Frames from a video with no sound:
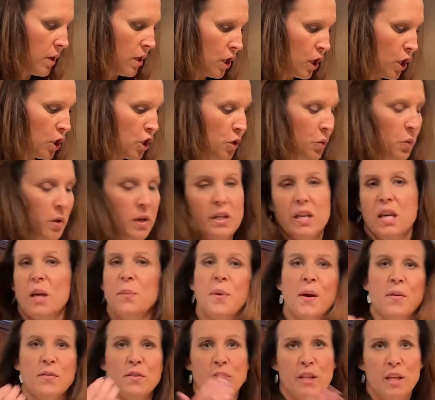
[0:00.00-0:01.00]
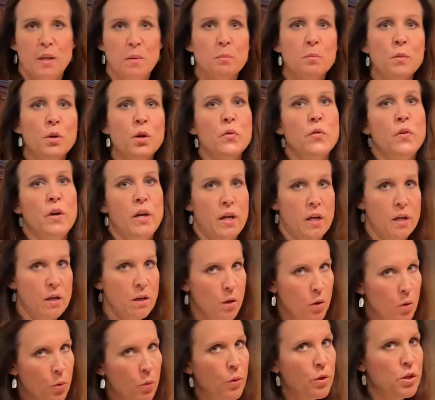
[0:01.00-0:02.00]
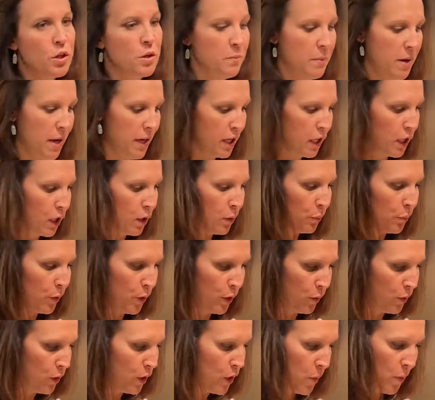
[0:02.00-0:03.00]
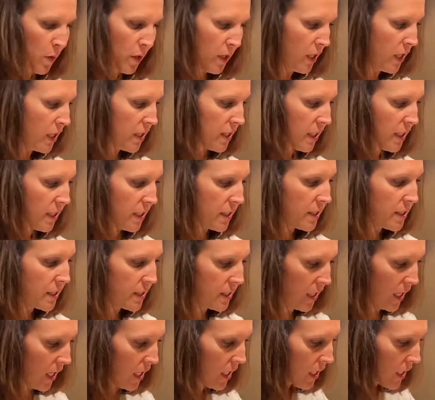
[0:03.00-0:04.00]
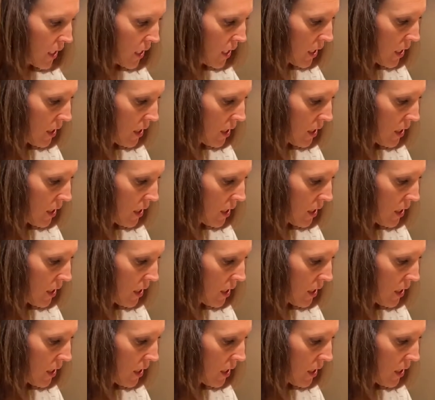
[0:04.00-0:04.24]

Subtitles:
because you wanna keep everything moving when you're making a roux. You don't want anything to stick,